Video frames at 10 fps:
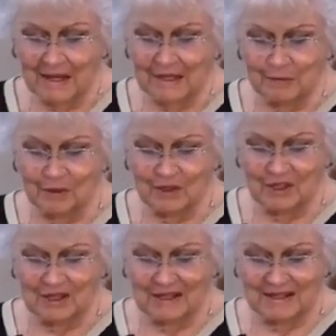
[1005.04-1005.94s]

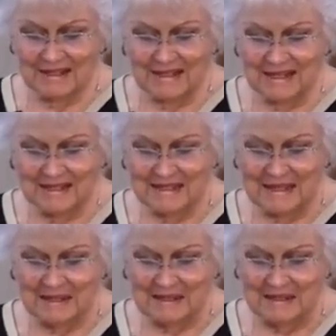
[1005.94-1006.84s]
Spurgeon says
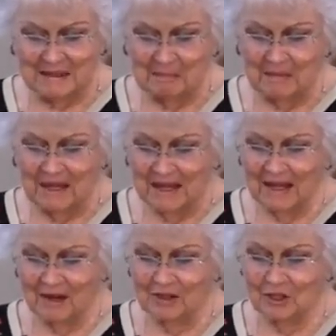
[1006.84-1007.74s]
that
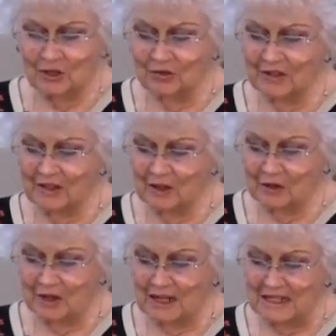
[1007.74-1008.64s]
in our serving the
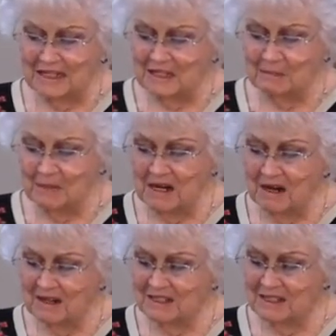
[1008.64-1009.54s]
Lord, he says, be
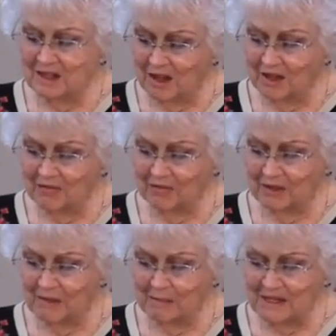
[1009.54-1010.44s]
not
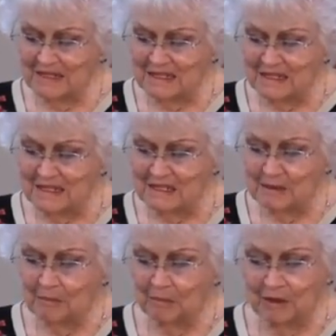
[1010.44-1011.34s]
slothful in business,
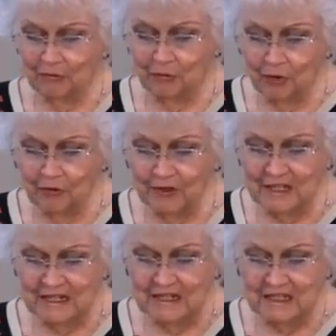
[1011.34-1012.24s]
but
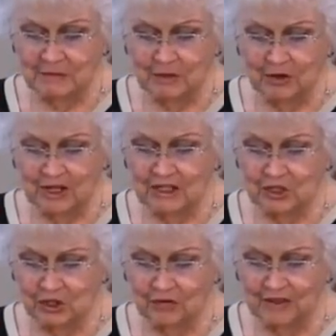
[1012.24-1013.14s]
fervent in spirit,
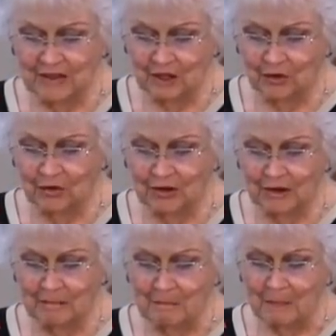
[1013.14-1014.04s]
serving the
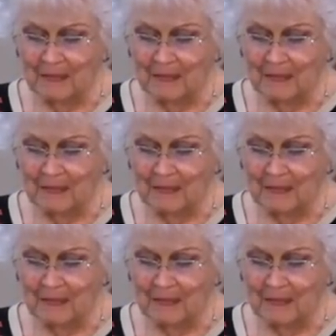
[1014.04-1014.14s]
Lord.